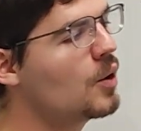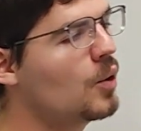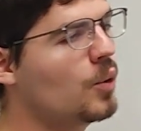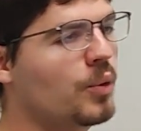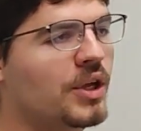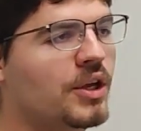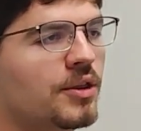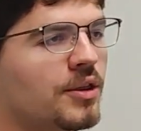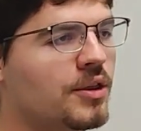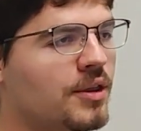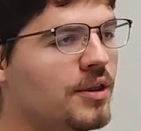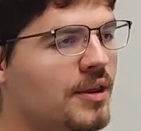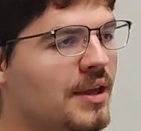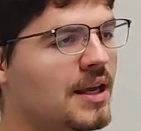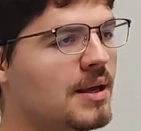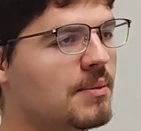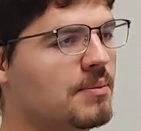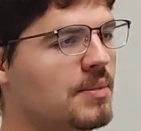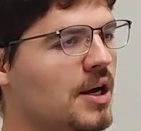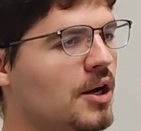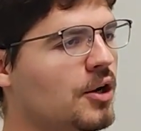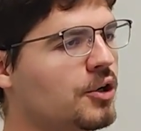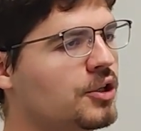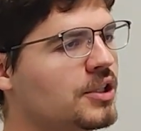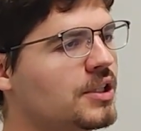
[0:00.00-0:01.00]
We could think
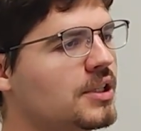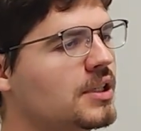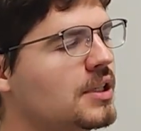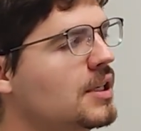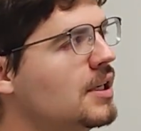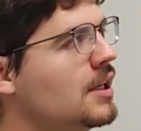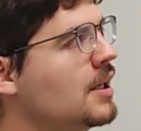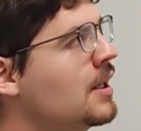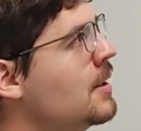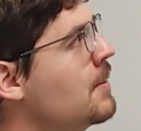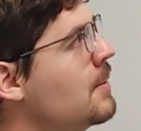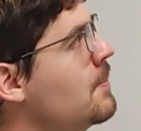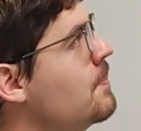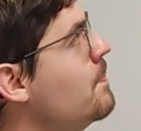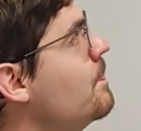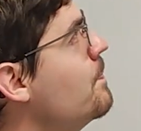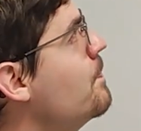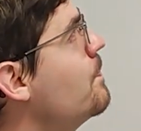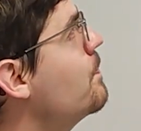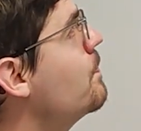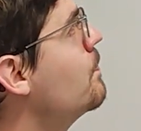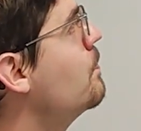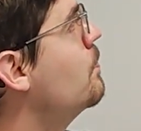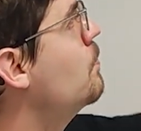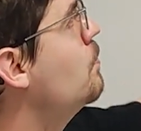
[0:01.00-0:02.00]
about
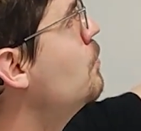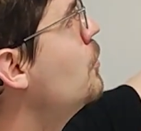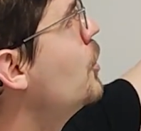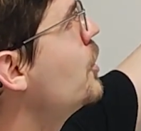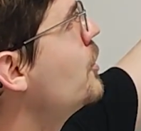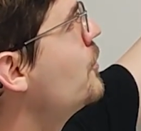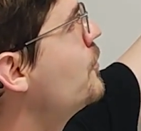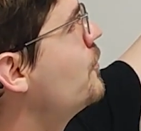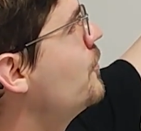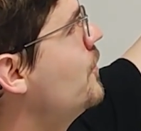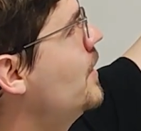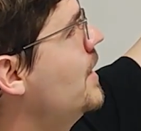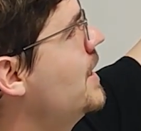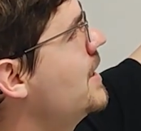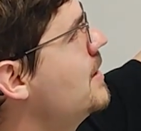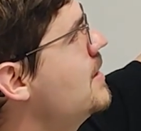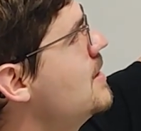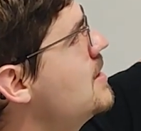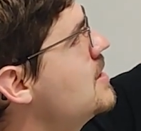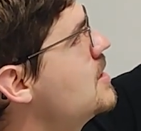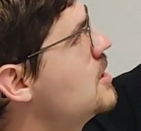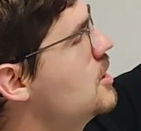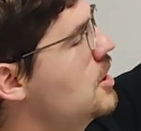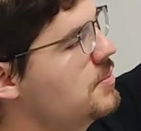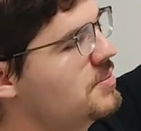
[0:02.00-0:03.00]
modifying
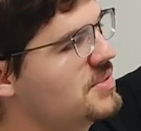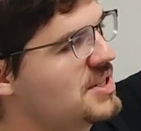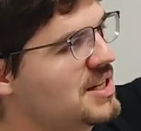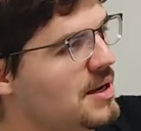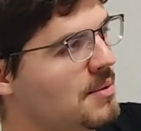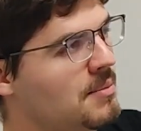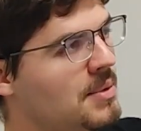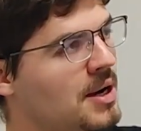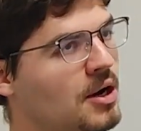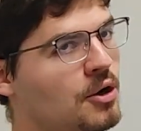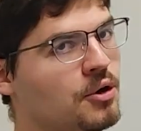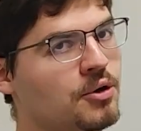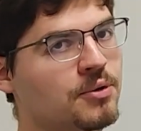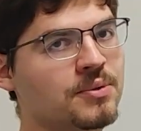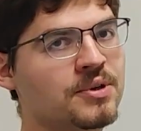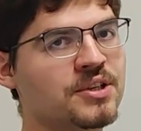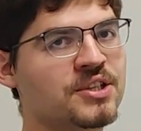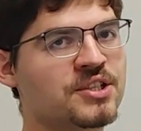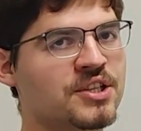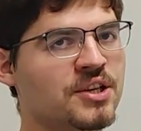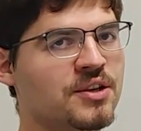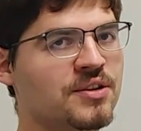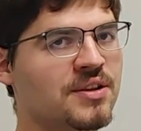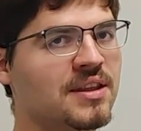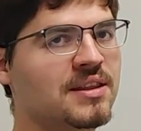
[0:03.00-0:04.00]
this term somehow
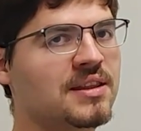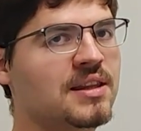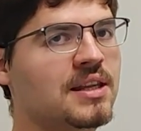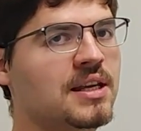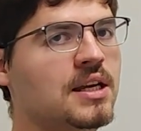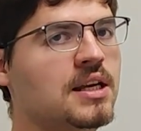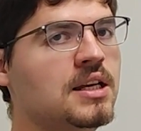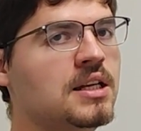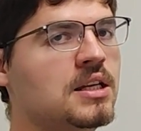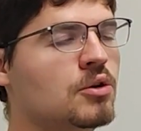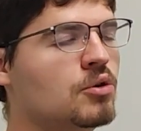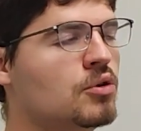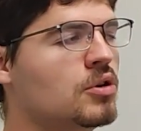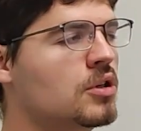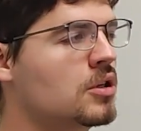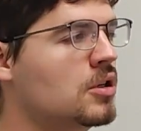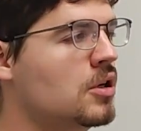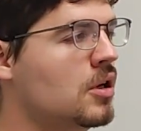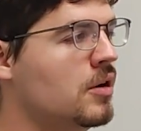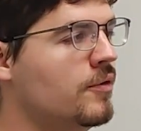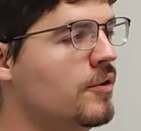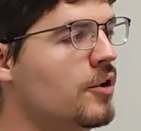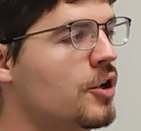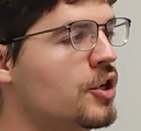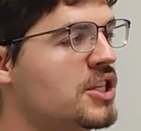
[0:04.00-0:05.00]
so that the integral
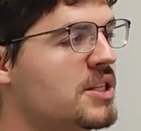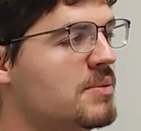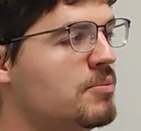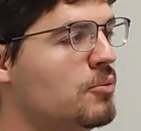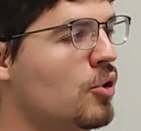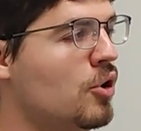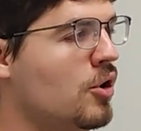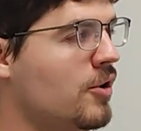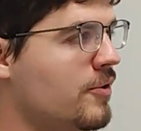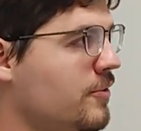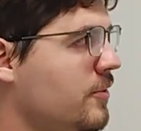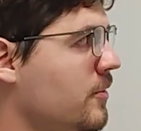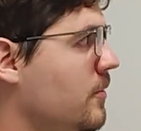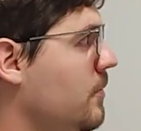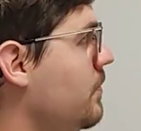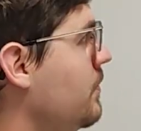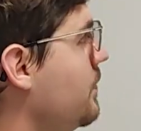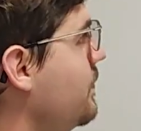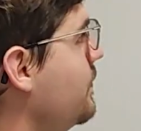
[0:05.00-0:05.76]
converges more often.